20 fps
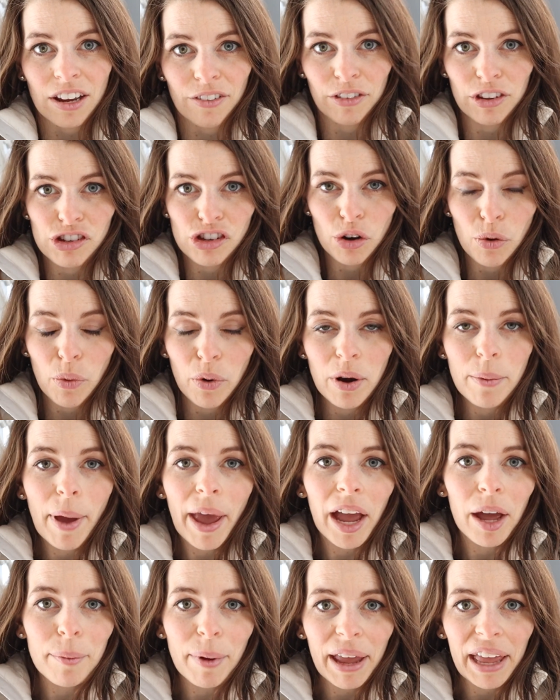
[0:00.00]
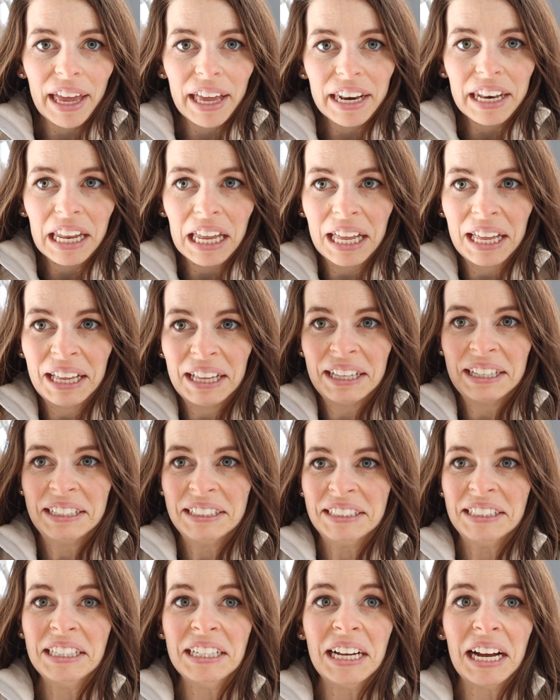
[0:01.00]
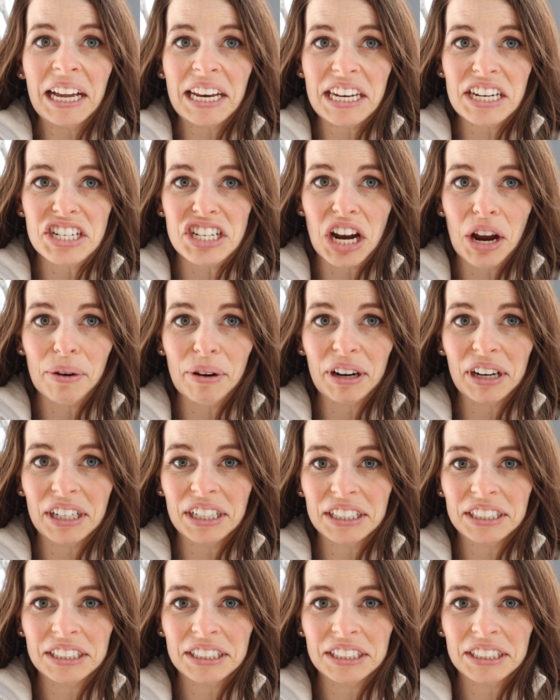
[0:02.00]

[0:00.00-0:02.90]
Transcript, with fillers: Definitely should have worn a bag on my head. I need a shower.